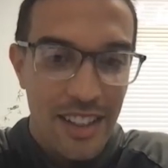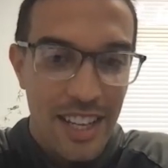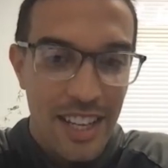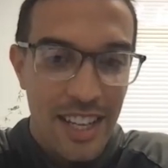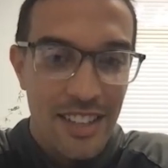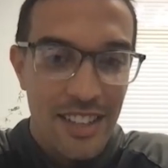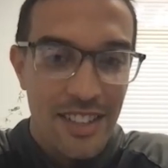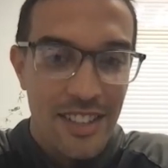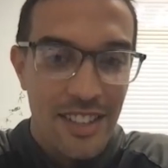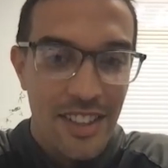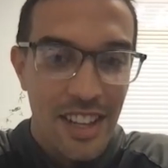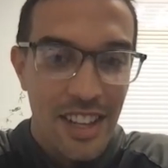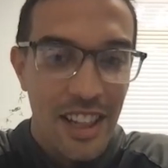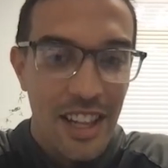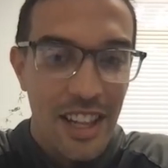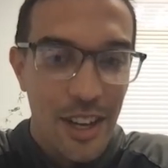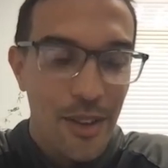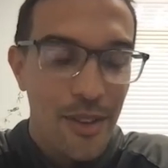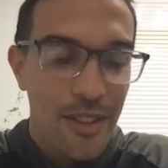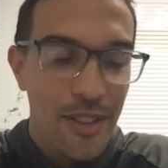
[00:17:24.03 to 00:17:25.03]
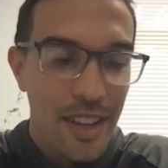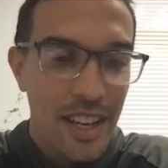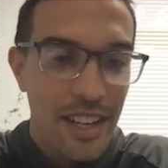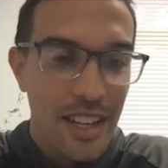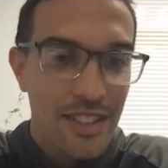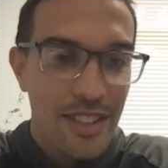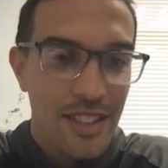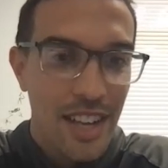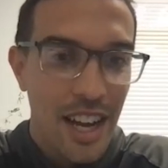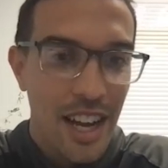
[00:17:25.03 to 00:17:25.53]
these are the little
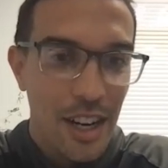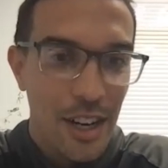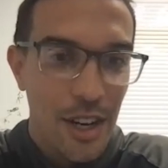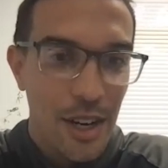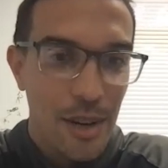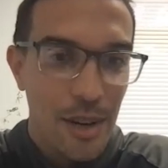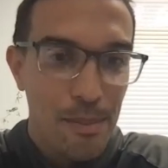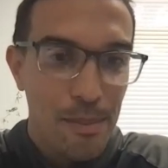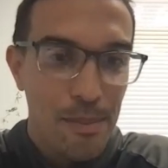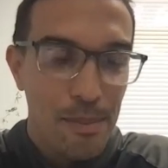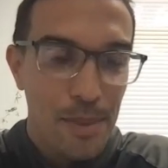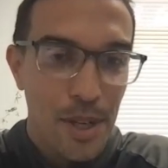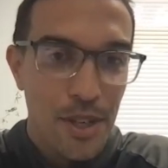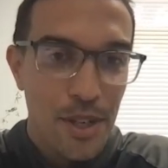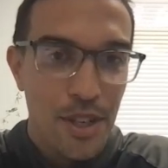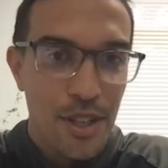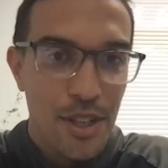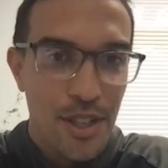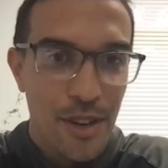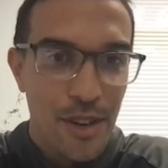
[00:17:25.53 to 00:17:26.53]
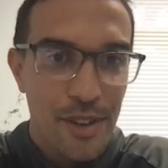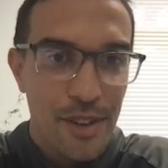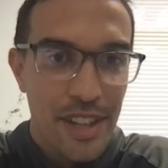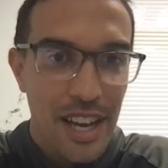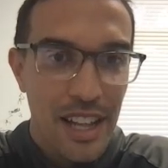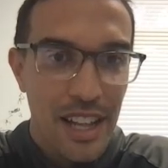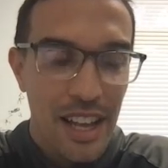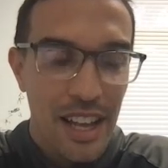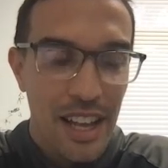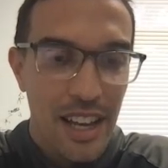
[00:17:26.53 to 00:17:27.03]
things that are going to push us over
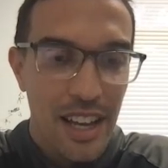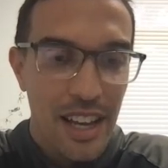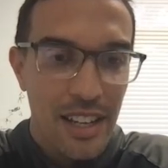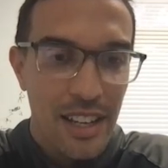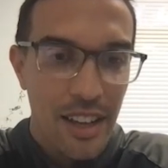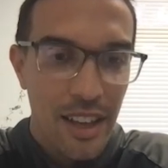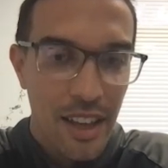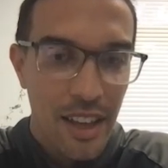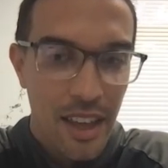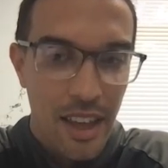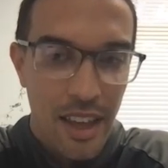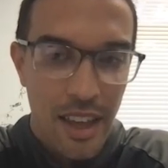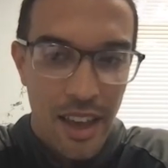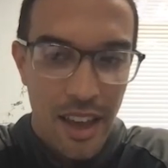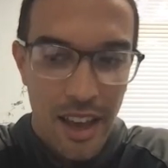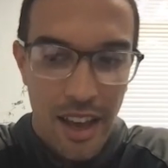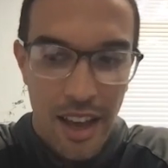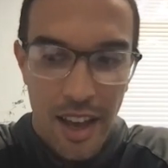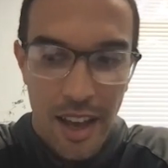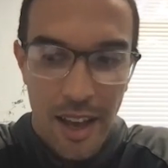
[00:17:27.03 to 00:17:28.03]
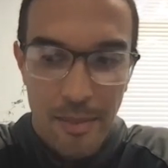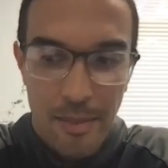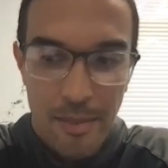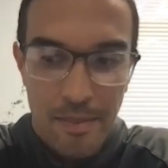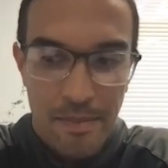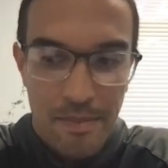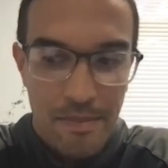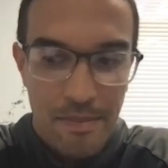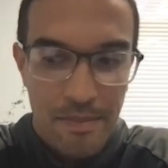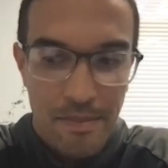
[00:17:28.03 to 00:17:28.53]
that line.
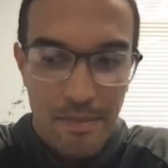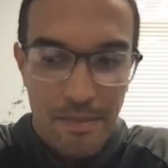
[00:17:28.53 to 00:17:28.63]
Um,